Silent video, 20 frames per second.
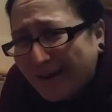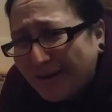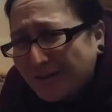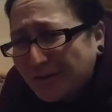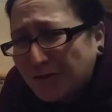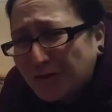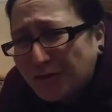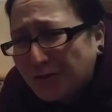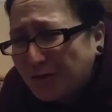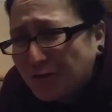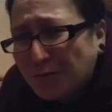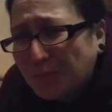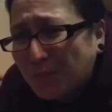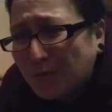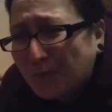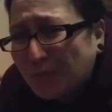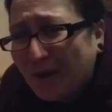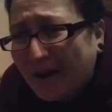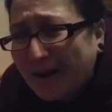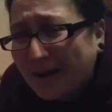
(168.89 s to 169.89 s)
It's just
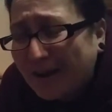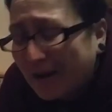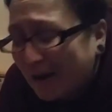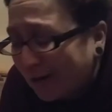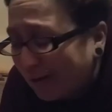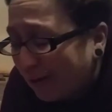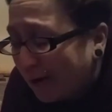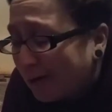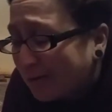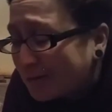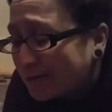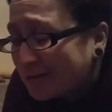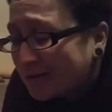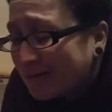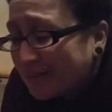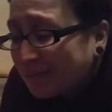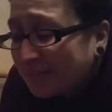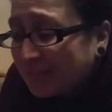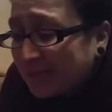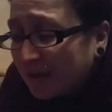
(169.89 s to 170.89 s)
super rainy and
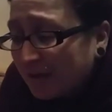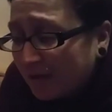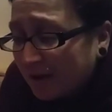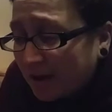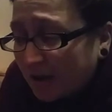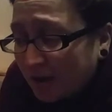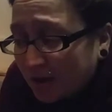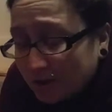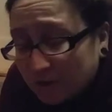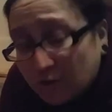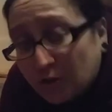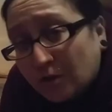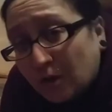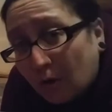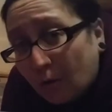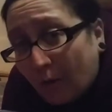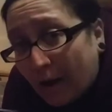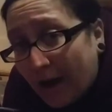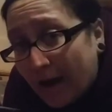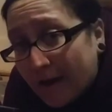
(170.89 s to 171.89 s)
gross.
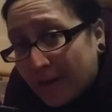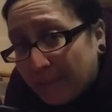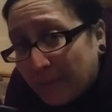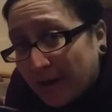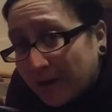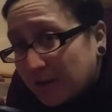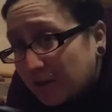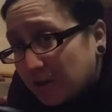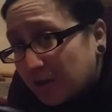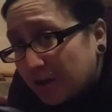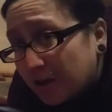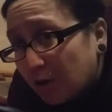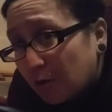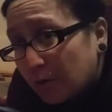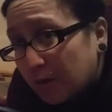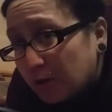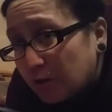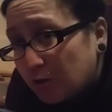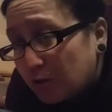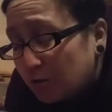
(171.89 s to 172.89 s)
So I am actually
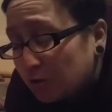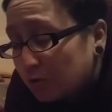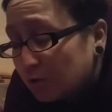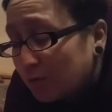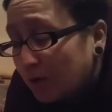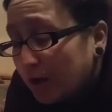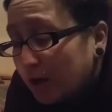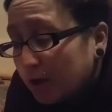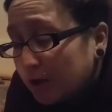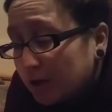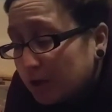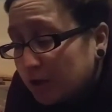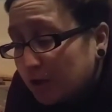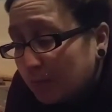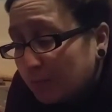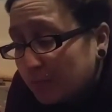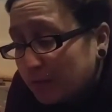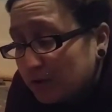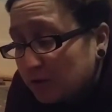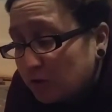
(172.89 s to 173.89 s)
going to
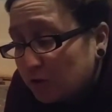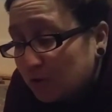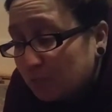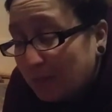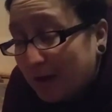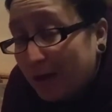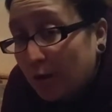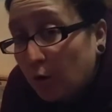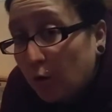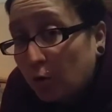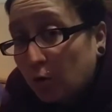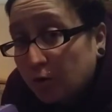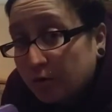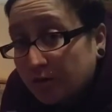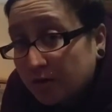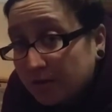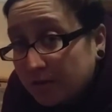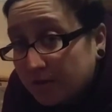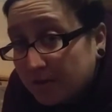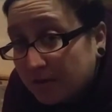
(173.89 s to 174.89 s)
jump into my old
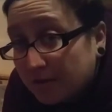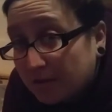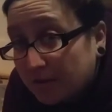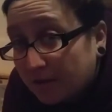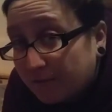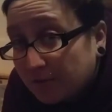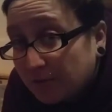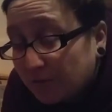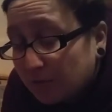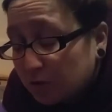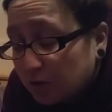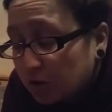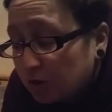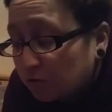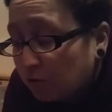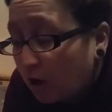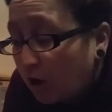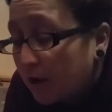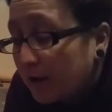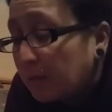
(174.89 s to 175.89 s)
Stuffs for the
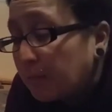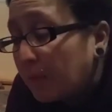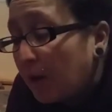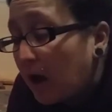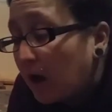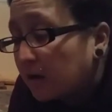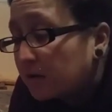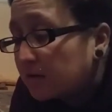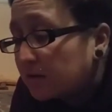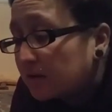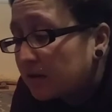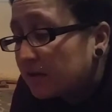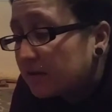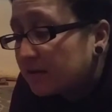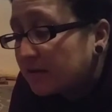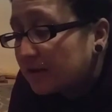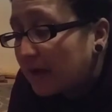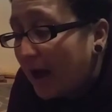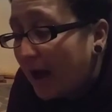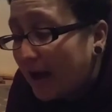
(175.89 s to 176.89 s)
Drawing box,
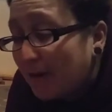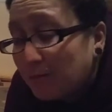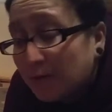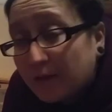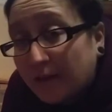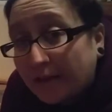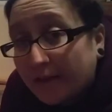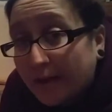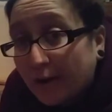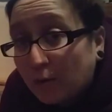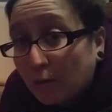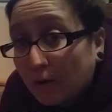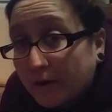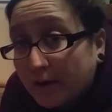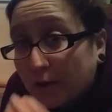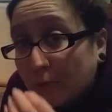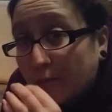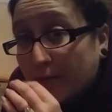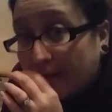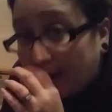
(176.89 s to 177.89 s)
because I really like
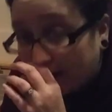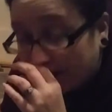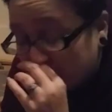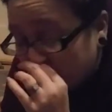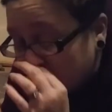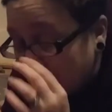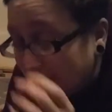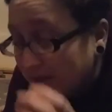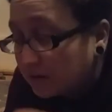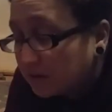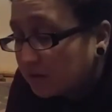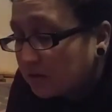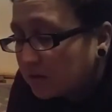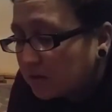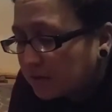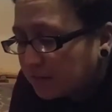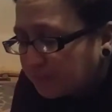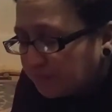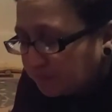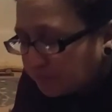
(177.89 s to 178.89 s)
working with colored pencils.